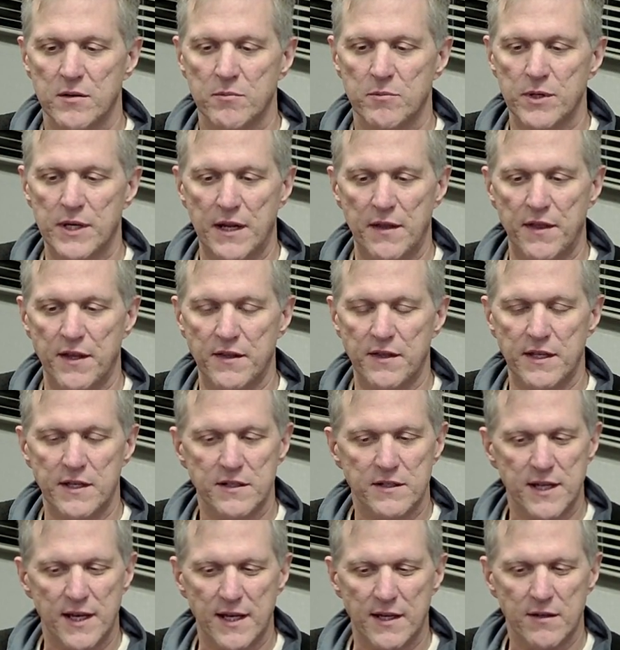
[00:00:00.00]
but I think the
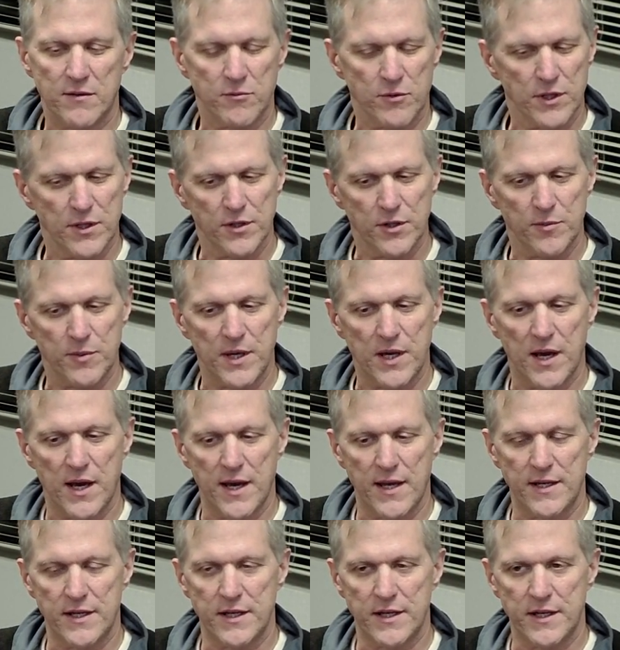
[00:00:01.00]
intent really
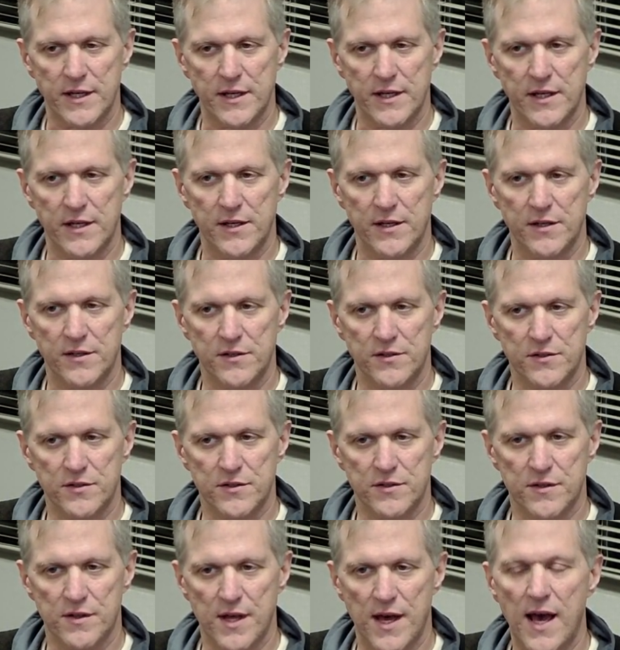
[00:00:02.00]
behind it
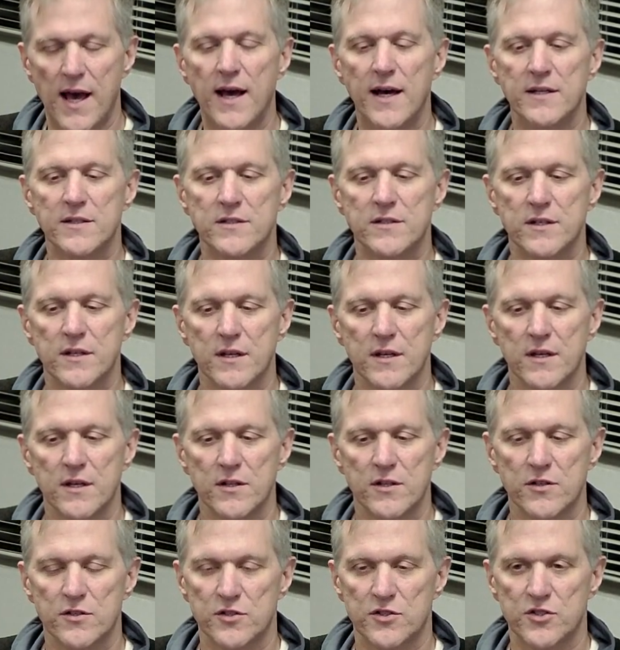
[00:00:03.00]
is that
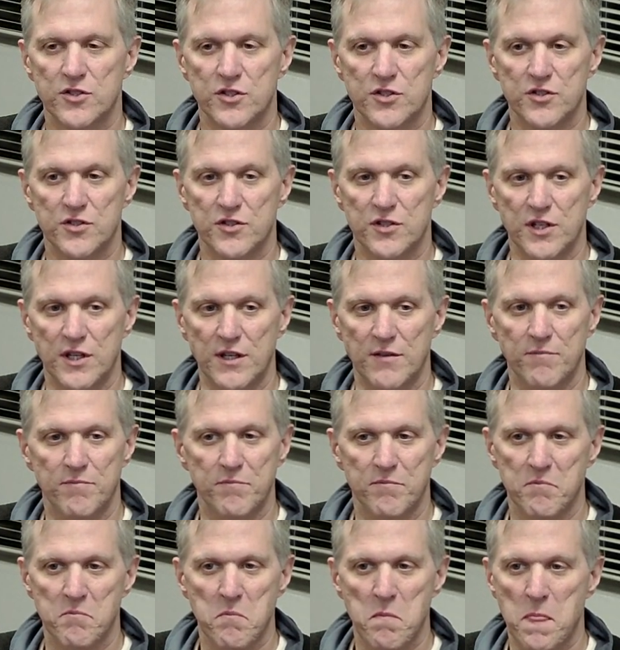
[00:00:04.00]
there's just the
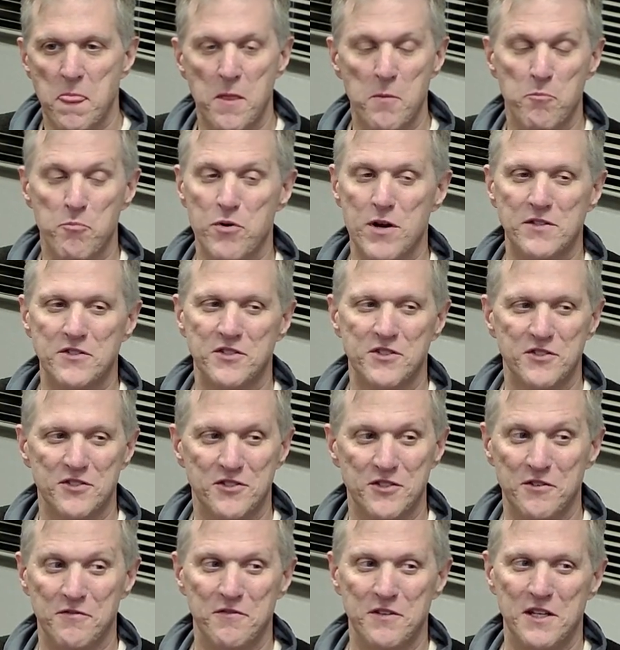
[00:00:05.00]

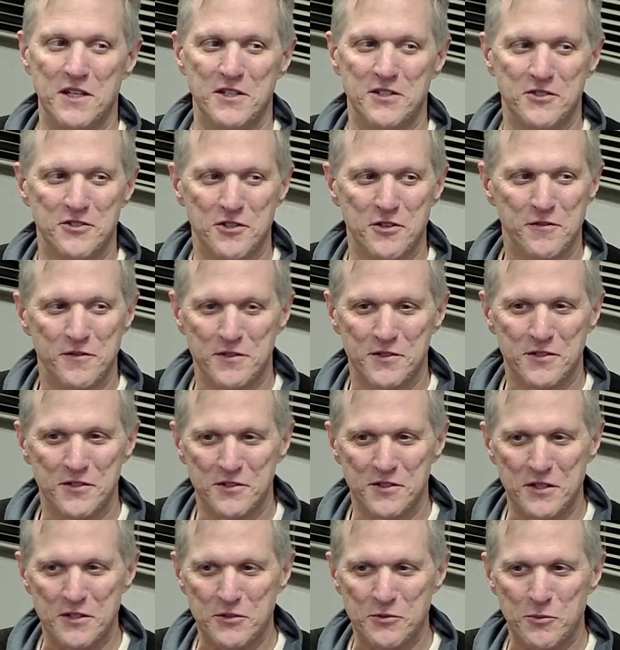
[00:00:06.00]
presence of needed
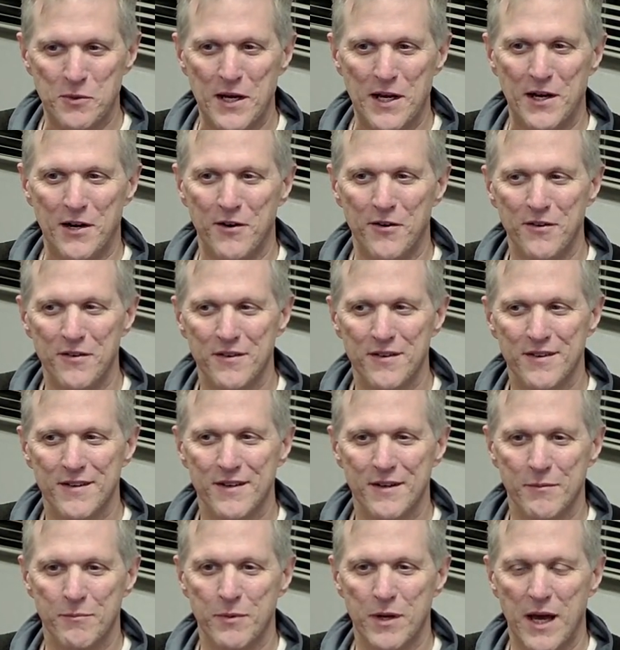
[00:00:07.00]
services as well.
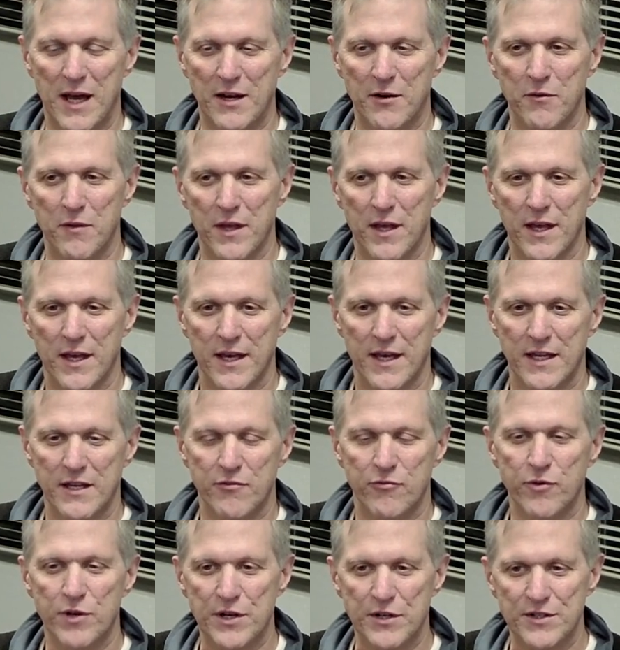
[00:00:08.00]
And
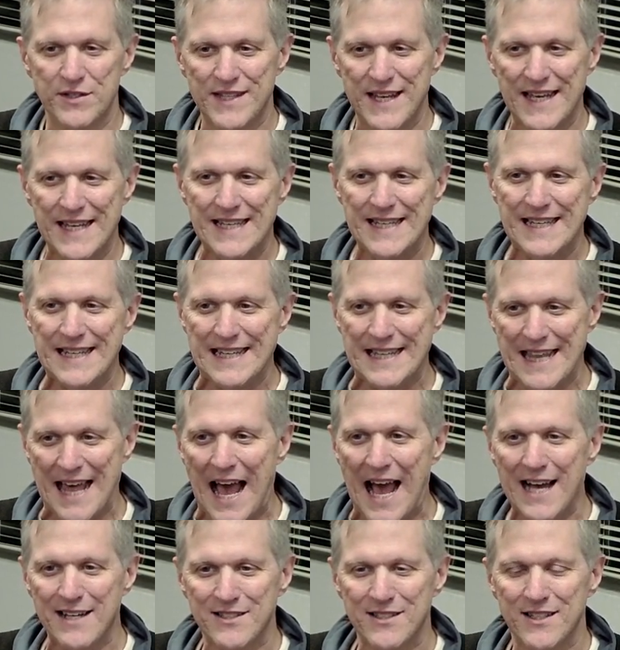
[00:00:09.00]
if we're intending
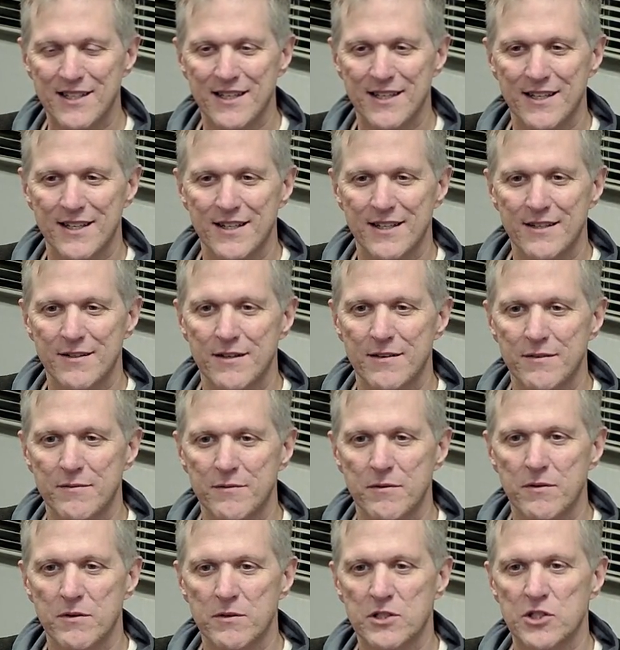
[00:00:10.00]
that,
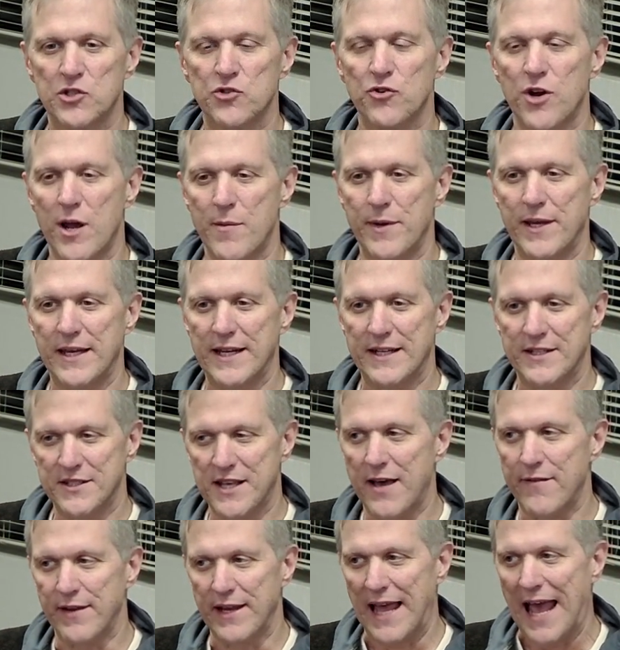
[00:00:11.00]
describing it as
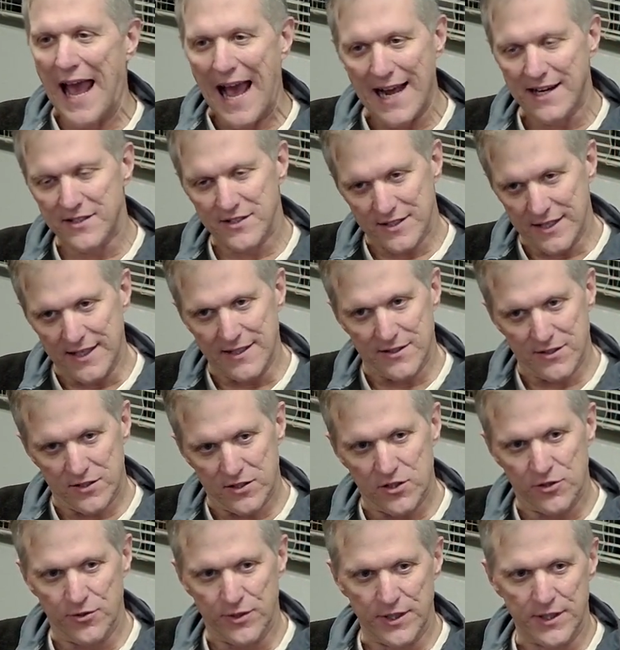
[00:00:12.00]
having access
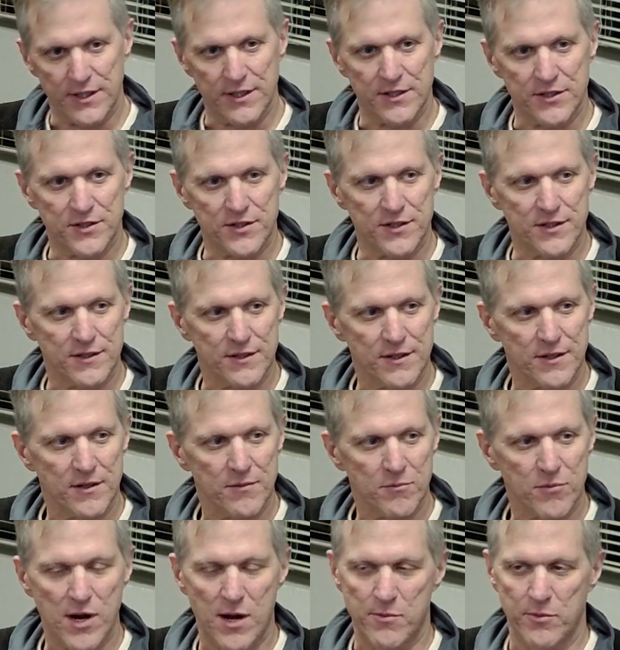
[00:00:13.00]
to it is
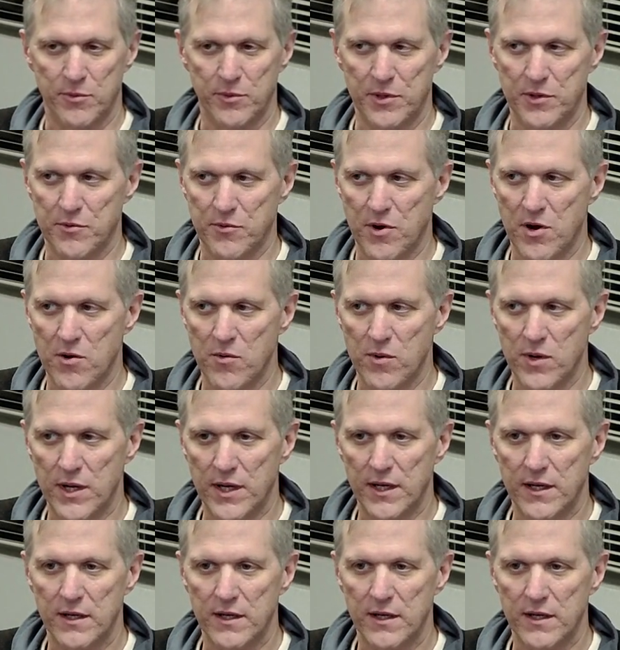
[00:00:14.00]
probably the wrong way.